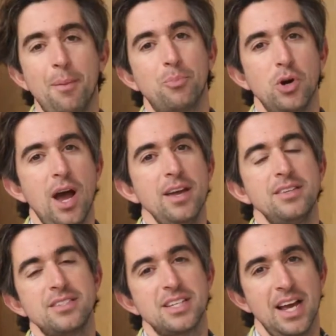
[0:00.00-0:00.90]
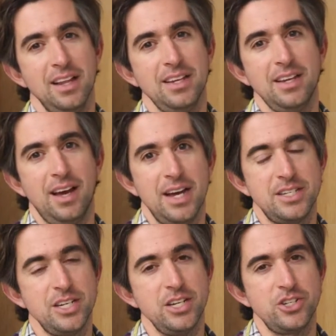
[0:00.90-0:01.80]
I'm Brian Skelly. I
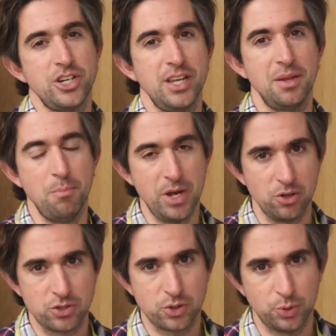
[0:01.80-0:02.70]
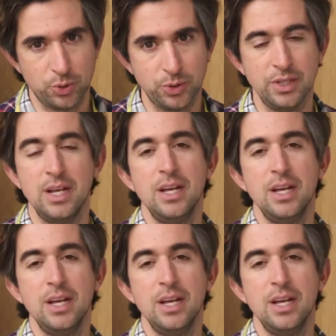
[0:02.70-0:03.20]
teach in the middle school.